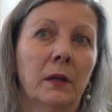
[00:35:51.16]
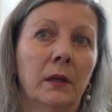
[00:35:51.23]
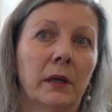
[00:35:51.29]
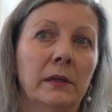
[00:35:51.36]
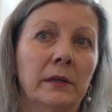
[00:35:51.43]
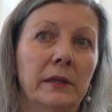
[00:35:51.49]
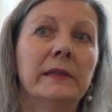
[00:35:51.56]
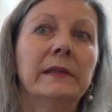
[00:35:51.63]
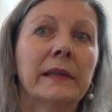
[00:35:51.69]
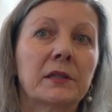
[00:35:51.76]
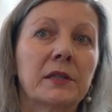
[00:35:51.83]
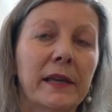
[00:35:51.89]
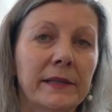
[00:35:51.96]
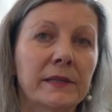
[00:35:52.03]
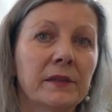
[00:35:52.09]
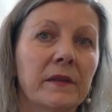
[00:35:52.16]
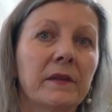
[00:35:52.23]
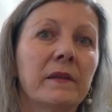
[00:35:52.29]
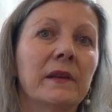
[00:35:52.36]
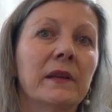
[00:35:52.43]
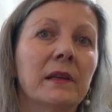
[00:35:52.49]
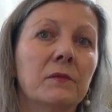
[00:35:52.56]
And in the
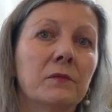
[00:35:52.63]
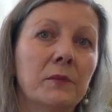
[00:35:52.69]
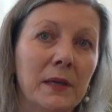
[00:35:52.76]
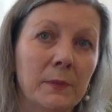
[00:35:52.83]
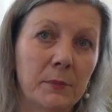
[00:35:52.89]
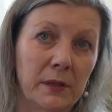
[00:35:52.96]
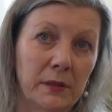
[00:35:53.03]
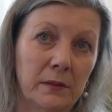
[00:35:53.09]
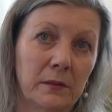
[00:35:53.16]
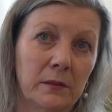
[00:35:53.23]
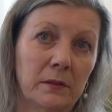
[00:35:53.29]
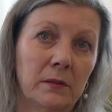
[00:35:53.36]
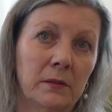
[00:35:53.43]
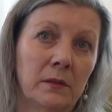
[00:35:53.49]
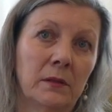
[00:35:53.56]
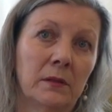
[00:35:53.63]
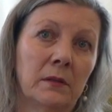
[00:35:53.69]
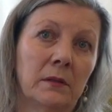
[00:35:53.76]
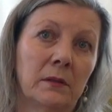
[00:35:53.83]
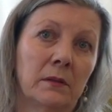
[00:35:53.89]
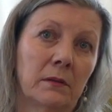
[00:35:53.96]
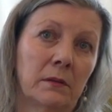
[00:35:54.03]
tendency, women
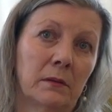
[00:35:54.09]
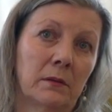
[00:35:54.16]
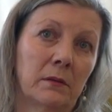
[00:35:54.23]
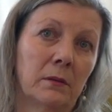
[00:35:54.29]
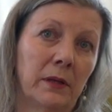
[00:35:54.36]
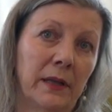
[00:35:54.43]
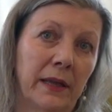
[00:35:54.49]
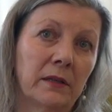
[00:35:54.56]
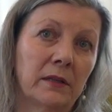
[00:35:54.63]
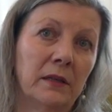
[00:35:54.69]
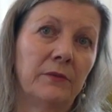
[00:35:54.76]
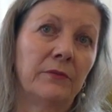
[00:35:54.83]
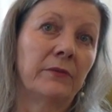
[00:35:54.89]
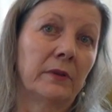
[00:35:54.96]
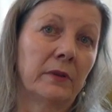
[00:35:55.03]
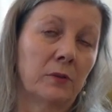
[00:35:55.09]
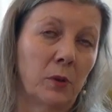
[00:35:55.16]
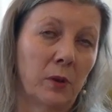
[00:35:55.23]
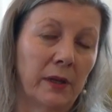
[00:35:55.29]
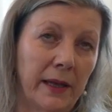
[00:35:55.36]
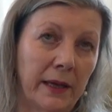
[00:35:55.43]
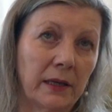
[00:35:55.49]
collective,
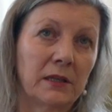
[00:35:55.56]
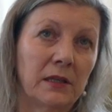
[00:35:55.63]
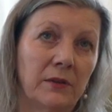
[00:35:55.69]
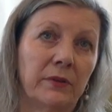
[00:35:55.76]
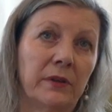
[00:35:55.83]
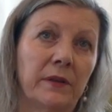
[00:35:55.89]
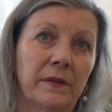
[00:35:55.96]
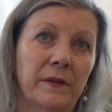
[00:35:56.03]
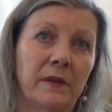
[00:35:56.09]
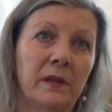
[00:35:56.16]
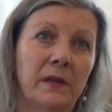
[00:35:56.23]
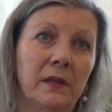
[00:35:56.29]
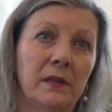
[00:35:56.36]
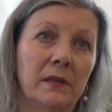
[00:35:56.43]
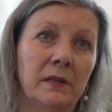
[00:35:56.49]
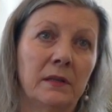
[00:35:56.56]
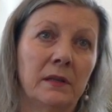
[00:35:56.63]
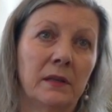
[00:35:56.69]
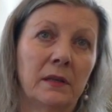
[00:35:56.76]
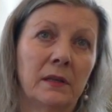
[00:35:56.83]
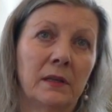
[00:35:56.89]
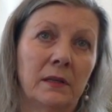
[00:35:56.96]
collectively seen
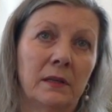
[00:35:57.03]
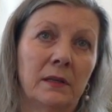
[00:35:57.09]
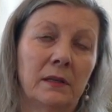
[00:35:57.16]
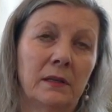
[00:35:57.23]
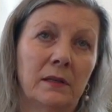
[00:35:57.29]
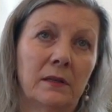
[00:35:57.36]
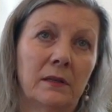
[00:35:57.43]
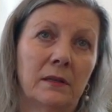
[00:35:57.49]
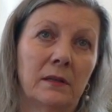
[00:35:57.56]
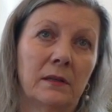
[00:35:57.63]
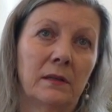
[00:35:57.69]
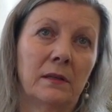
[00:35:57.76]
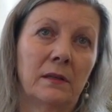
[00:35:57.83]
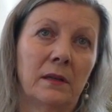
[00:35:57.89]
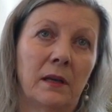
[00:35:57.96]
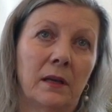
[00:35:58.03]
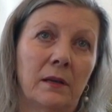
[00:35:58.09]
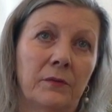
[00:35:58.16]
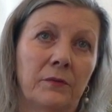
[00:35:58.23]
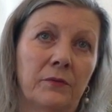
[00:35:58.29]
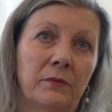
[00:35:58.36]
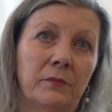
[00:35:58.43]
uh,
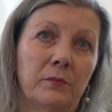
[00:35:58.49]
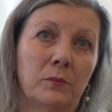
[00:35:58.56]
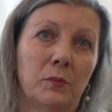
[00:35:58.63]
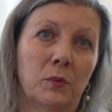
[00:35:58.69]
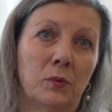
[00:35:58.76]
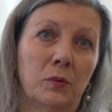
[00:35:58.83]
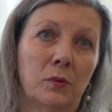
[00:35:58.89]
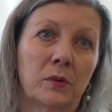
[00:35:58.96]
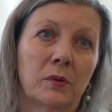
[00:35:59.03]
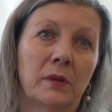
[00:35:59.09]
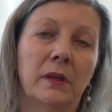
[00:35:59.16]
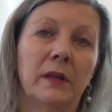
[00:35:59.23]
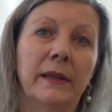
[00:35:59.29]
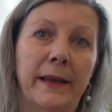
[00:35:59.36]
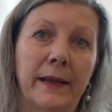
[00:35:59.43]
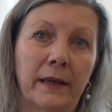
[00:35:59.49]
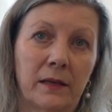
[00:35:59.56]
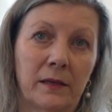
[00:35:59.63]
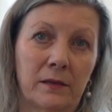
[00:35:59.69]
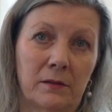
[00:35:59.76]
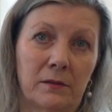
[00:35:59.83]
have more a lack